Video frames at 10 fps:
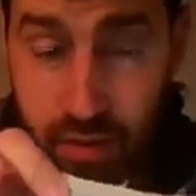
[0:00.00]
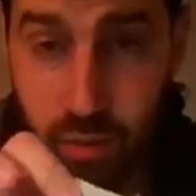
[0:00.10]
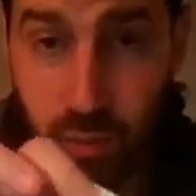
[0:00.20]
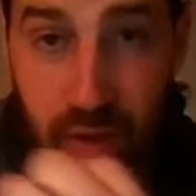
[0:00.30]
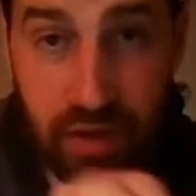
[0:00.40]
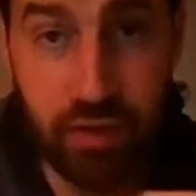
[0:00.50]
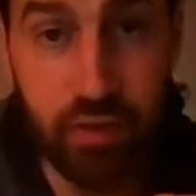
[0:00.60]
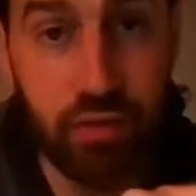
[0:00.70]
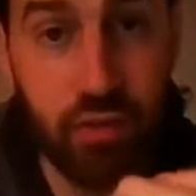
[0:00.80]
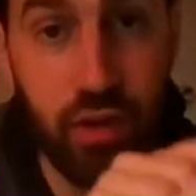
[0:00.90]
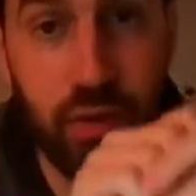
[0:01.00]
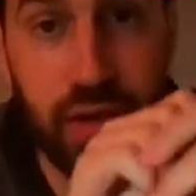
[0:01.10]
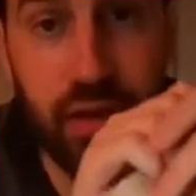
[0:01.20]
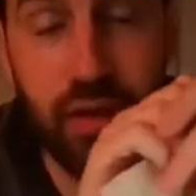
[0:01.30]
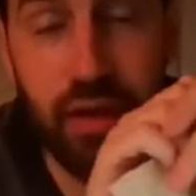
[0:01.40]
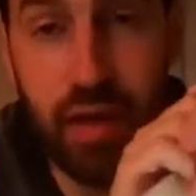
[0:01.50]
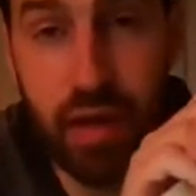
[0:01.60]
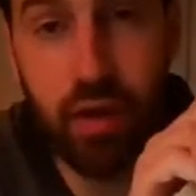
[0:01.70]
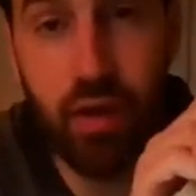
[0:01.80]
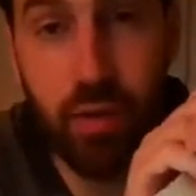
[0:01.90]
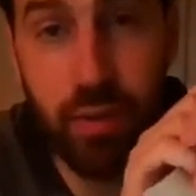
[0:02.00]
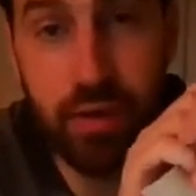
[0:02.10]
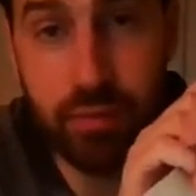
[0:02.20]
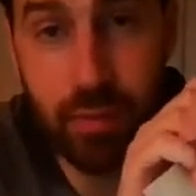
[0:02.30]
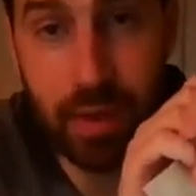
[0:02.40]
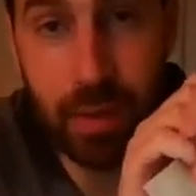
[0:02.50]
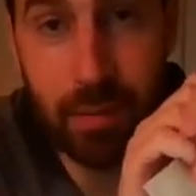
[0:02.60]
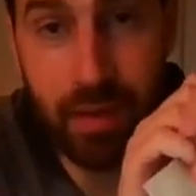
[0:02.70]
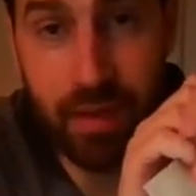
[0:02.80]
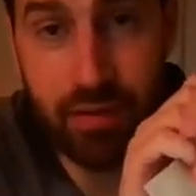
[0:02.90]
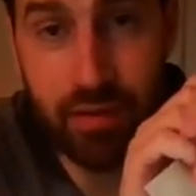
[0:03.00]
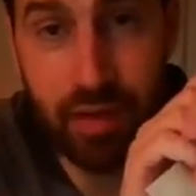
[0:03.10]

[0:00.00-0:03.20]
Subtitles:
When you're sewing, I always recommend